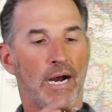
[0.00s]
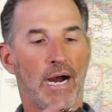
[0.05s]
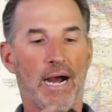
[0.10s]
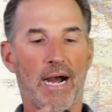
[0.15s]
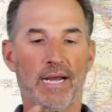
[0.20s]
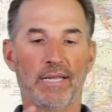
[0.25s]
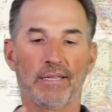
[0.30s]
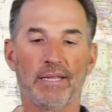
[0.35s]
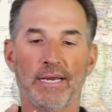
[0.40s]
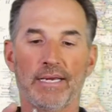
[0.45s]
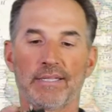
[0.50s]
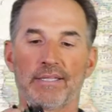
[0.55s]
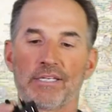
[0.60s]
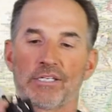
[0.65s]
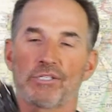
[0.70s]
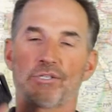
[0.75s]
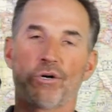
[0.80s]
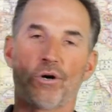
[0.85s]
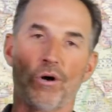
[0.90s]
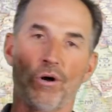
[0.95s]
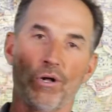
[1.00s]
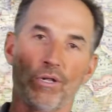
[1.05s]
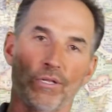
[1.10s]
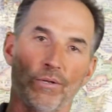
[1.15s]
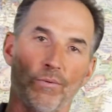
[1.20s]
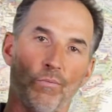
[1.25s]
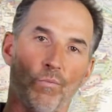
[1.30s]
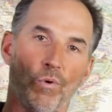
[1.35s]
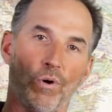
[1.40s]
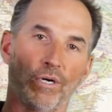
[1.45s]
I like this
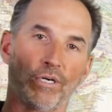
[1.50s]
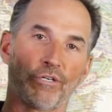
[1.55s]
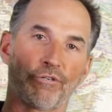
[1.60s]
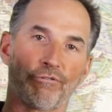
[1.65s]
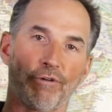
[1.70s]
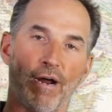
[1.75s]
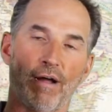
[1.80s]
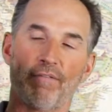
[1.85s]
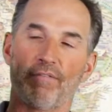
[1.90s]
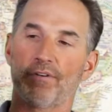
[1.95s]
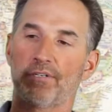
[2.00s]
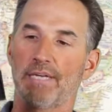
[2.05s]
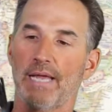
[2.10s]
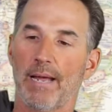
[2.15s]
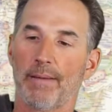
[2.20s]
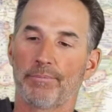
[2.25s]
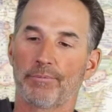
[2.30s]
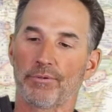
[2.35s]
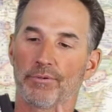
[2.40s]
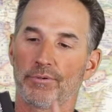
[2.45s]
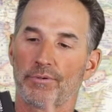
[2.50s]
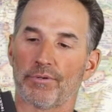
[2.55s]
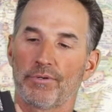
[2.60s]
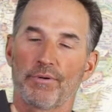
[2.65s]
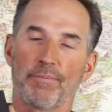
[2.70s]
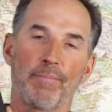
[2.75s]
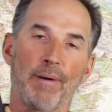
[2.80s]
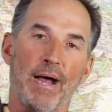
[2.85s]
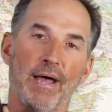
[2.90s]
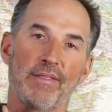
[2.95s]
all-in-one travel adapter. You
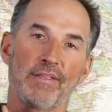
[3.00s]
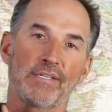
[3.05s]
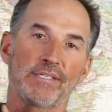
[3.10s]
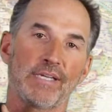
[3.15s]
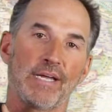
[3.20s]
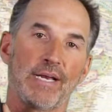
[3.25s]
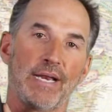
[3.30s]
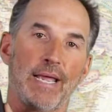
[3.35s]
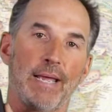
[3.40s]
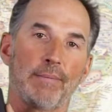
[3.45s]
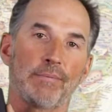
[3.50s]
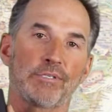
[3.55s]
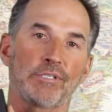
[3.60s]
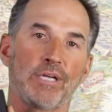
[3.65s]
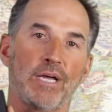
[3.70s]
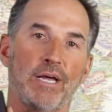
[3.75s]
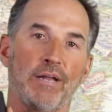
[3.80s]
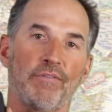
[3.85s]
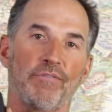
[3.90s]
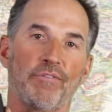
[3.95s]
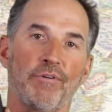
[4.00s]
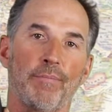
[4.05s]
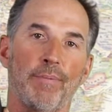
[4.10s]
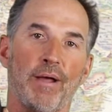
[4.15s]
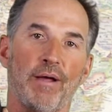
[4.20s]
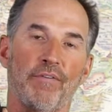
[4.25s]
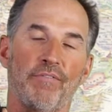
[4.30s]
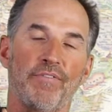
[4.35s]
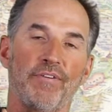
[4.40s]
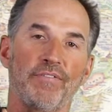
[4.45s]
can buy this on Amazon for
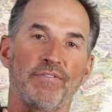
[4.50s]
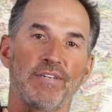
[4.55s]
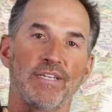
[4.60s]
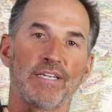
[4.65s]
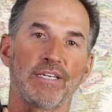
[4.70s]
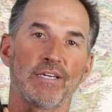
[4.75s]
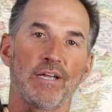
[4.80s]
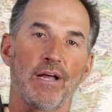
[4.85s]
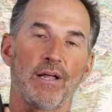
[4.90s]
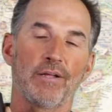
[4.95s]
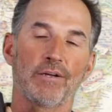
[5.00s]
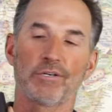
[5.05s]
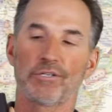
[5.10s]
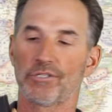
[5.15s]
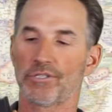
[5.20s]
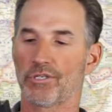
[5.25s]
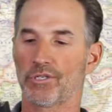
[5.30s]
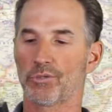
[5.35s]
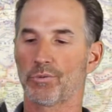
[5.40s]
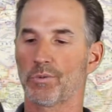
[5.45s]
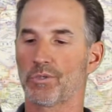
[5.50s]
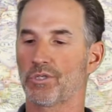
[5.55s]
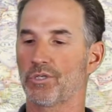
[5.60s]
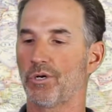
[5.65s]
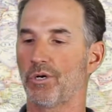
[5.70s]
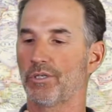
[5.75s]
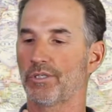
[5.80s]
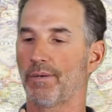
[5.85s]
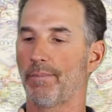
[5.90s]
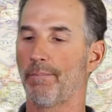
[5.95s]
about $15. This one's
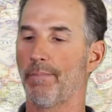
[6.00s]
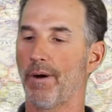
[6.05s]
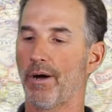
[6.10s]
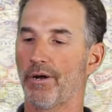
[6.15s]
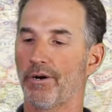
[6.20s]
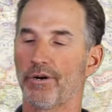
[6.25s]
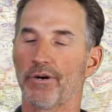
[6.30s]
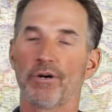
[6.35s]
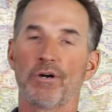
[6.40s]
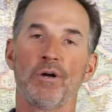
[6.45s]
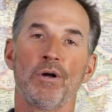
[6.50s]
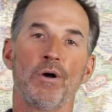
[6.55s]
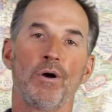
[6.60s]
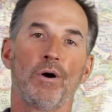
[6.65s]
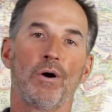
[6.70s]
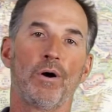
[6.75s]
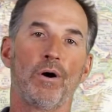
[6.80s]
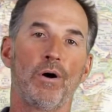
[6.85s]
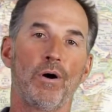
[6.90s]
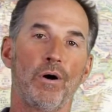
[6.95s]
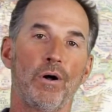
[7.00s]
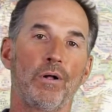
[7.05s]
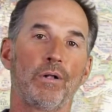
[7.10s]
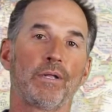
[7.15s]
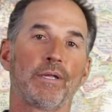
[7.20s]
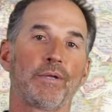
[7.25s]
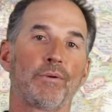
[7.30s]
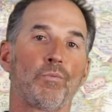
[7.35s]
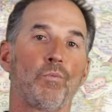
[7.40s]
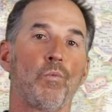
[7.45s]
called a Mutter
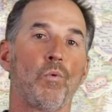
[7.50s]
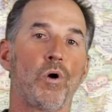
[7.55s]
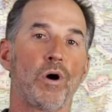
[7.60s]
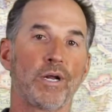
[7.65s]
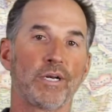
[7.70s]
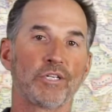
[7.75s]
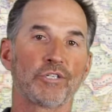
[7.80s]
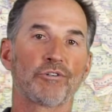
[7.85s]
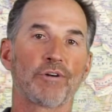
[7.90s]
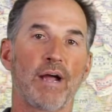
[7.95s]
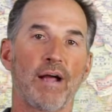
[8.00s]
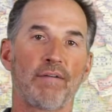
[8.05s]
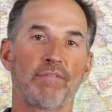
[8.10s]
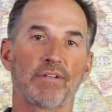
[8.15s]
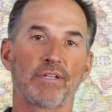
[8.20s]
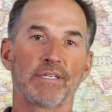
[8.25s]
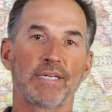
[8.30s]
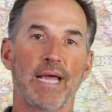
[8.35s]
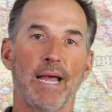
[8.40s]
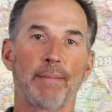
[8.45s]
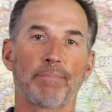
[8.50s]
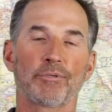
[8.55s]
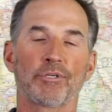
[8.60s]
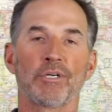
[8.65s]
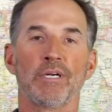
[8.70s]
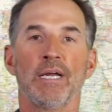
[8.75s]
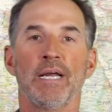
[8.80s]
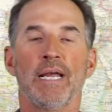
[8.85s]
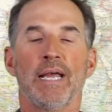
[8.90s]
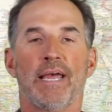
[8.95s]
all-in-one travel adapter,
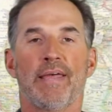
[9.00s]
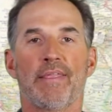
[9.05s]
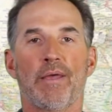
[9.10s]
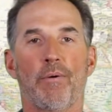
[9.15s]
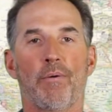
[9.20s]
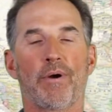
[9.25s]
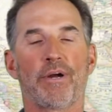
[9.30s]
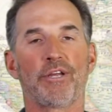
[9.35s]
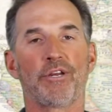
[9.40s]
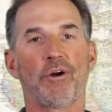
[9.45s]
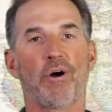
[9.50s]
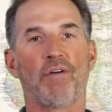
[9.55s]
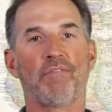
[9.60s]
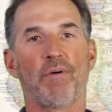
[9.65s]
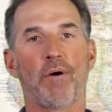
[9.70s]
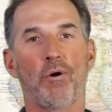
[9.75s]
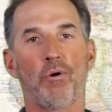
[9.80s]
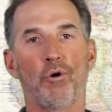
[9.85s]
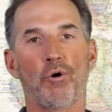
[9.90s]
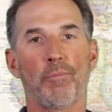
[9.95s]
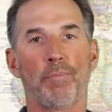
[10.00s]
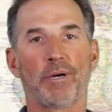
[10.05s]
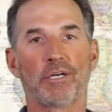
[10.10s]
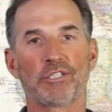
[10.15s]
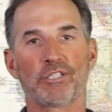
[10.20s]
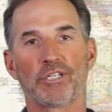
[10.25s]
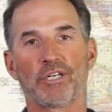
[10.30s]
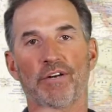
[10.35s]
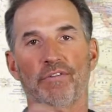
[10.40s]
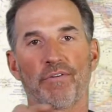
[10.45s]
and that way you don't have a whole
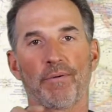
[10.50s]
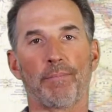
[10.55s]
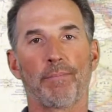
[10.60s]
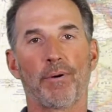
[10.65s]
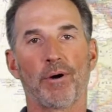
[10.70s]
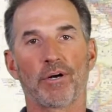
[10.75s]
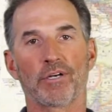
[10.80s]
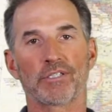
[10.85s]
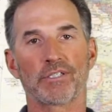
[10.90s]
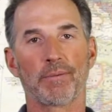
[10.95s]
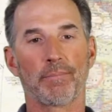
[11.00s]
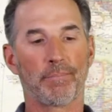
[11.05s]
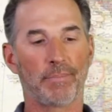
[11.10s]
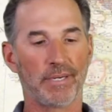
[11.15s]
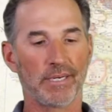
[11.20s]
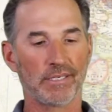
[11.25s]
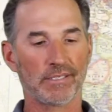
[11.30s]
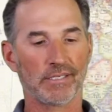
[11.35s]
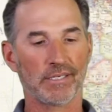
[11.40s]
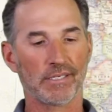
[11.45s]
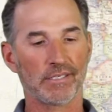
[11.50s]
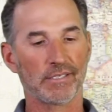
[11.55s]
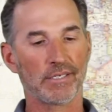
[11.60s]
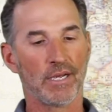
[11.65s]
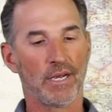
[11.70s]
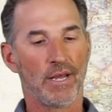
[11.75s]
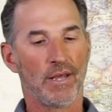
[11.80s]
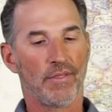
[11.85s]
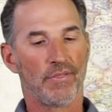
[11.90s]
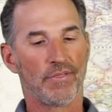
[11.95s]
bunch of different parts and pieces.
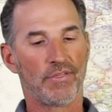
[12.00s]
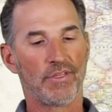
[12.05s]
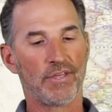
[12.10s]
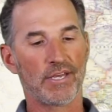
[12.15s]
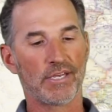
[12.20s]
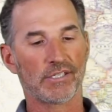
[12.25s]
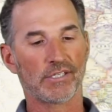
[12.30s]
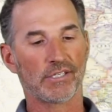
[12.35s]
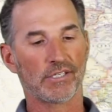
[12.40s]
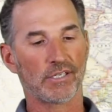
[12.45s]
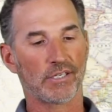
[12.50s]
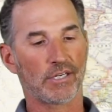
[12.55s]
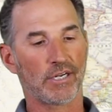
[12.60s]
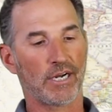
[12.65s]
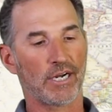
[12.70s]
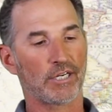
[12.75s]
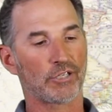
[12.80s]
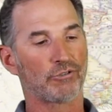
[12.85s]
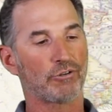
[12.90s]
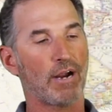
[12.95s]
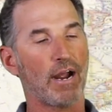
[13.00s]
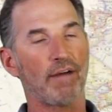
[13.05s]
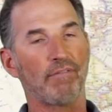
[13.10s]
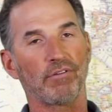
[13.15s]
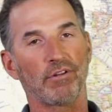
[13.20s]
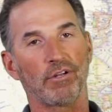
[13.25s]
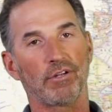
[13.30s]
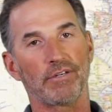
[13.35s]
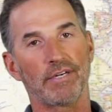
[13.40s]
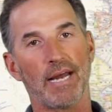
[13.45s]
This
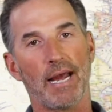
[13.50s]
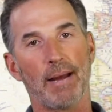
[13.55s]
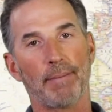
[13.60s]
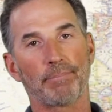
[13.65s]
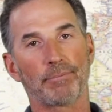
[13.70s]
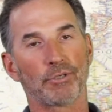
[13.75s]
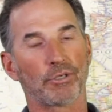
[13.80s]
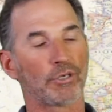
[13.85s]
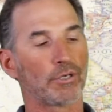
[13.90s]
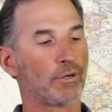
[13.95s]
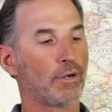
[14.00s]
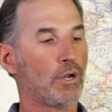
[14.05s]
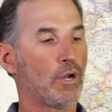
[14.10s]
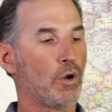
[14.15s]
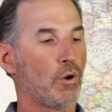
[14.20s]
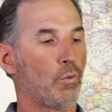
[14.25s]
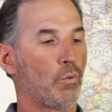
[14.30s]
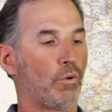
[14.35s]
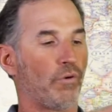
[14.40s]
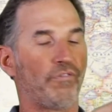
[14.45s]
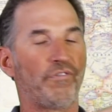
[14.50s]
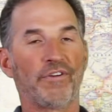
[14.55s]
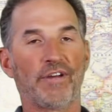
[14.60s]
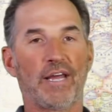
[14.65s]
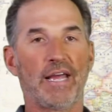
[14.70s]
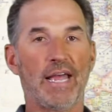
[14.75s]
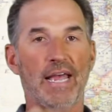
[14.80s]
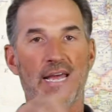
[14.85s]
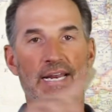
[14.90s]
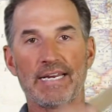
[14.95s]
travel adapter will
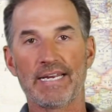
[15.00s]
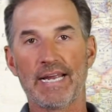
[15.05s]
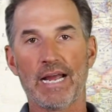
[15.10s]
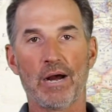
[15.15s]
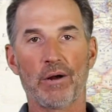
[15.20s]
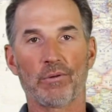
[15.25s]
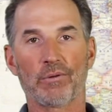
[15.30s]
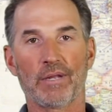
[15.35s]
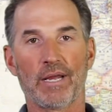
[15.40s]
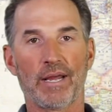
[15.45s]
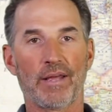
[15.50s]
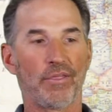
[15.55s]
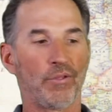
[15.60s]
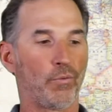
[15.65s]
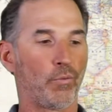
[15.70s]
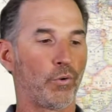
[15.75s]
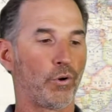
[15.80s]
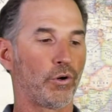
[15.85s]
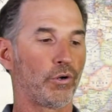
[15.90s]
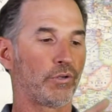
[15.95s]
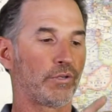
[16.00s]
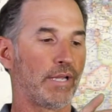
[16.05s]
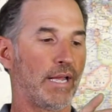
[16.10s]
fit any outlet in the world.